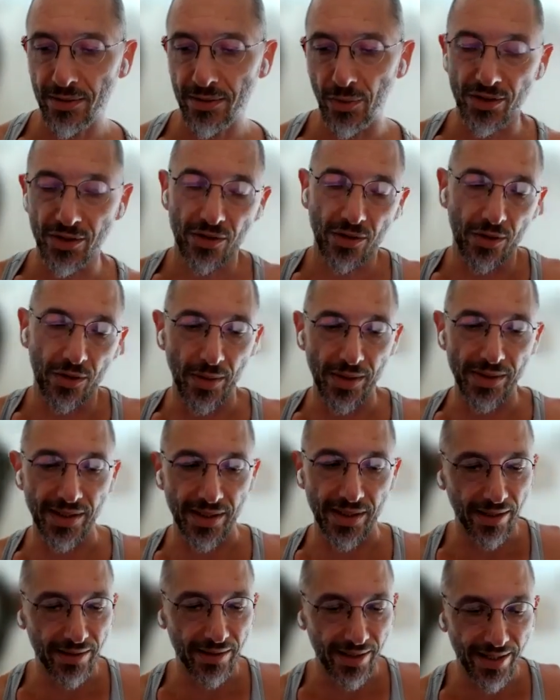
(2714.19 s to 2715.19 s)
which
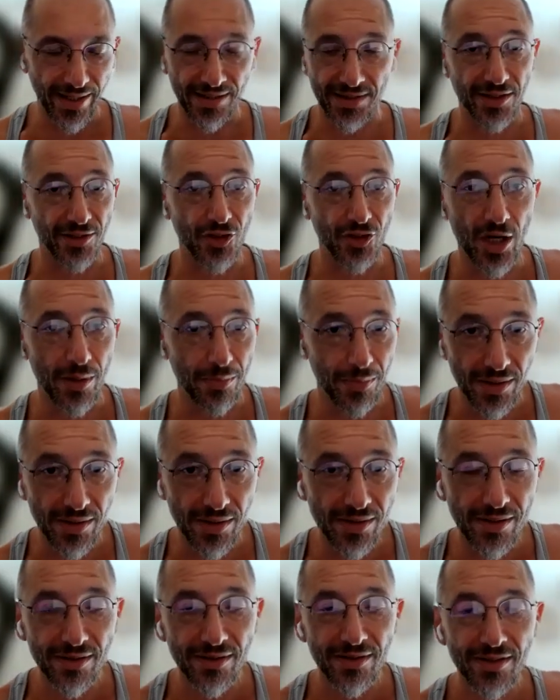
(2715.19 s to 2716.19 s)
coincidentally, it's the
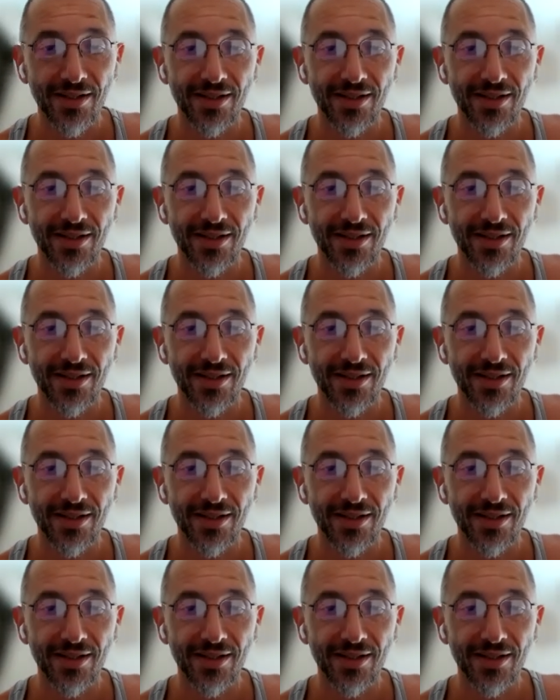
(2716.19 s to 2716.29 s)
cheapest.